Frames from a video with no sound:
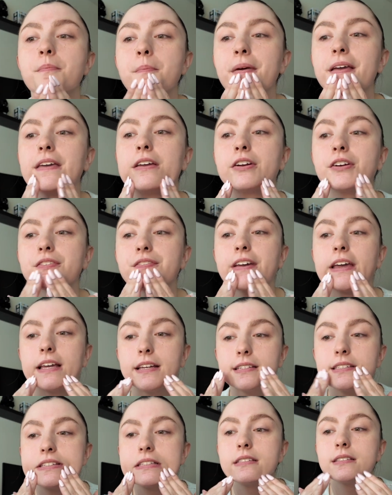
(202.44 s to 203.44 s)
make your
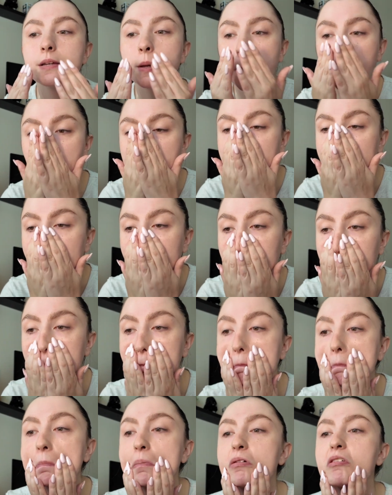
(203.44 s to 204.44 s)
face
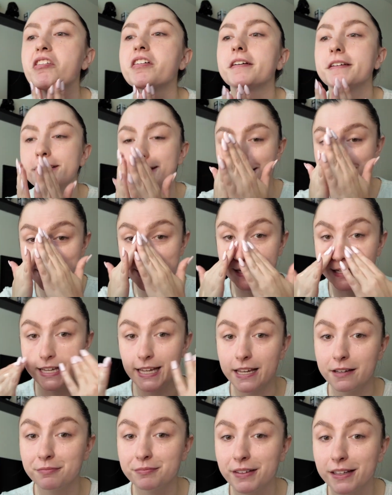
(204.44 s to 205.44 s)

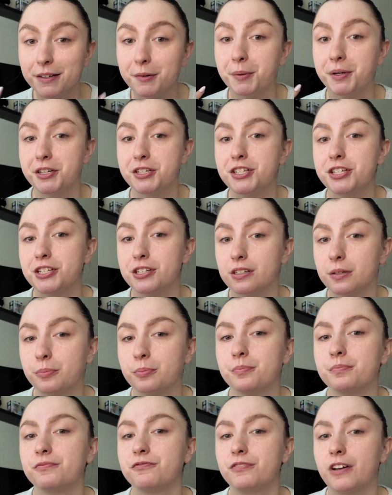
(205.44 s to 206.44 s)
sticky, which your
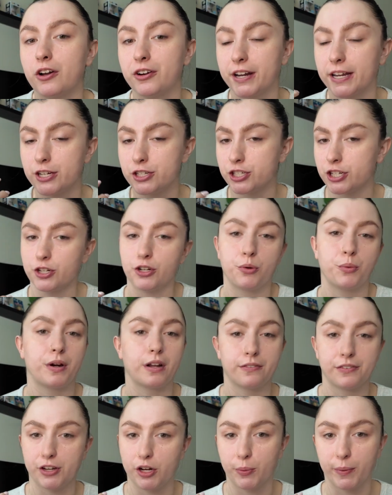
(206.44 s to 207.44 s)
foundation or
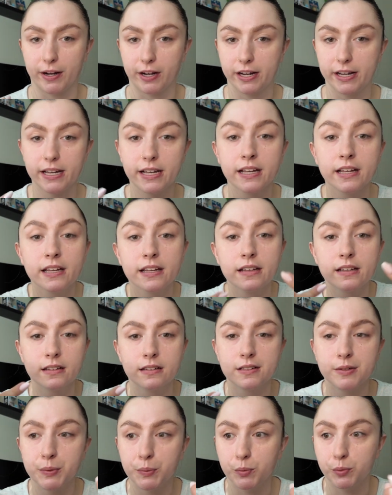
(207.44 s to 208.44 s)
whatever you're wearing
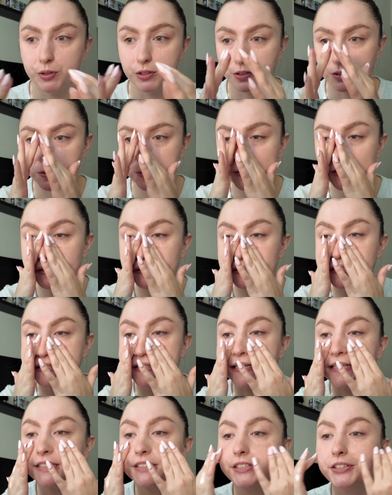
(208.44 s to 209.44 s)
will
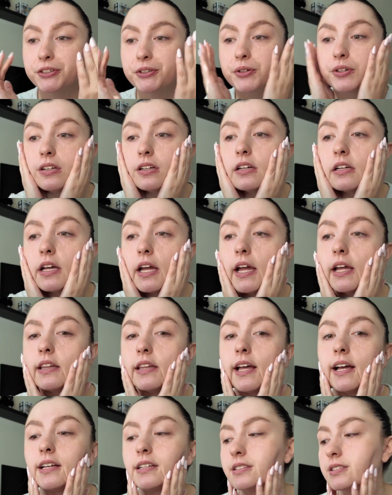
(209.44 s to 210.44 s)
stick to
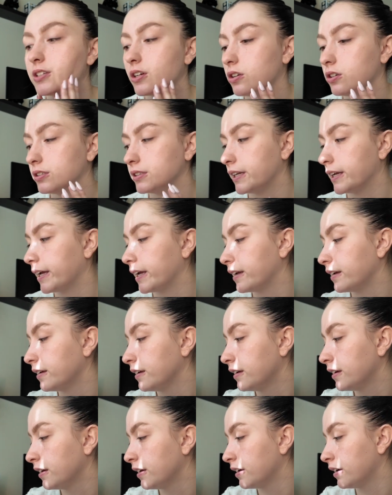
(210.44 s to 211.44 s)
and last all day.
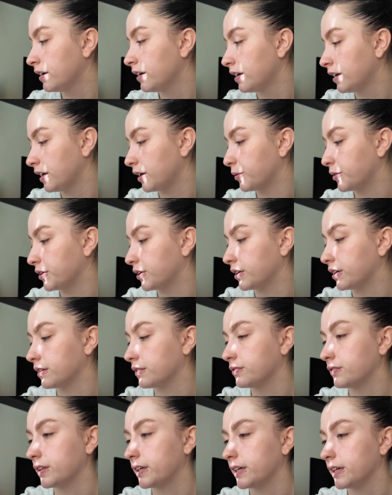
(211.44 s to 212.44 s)
I wonder
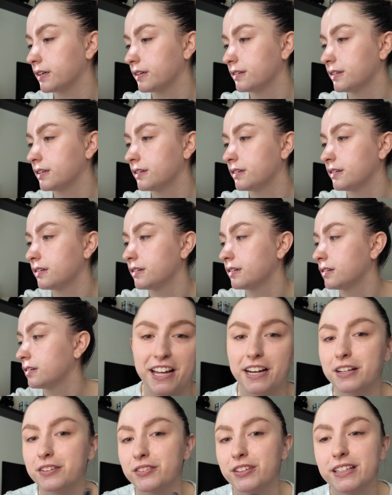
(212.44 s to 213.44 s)
if, like,
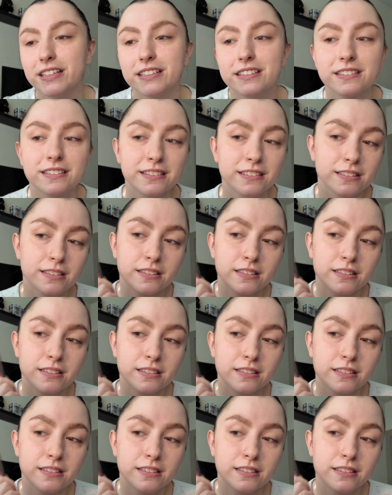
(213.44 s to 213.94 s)
kind of like,